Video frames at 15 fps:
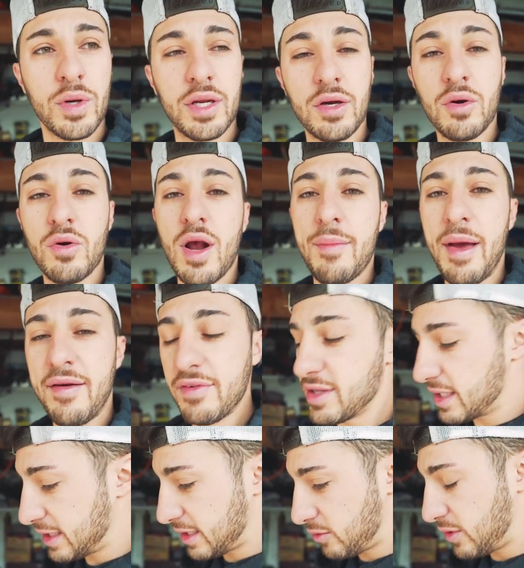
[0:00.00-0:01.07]
We're going to go grab
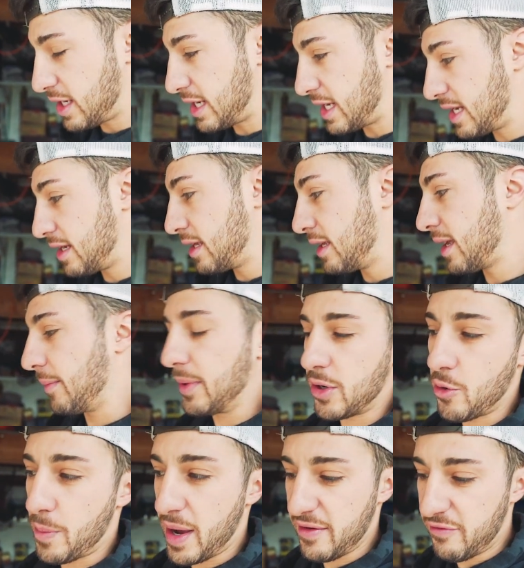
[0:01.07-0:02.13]
everything that we need. I'm going to
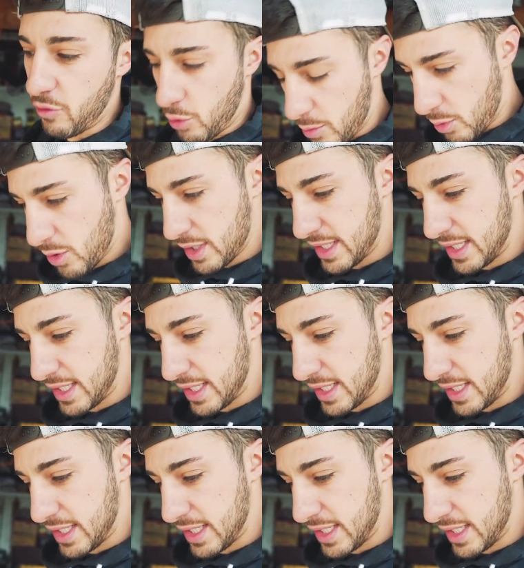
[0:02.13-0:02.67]
go buy four more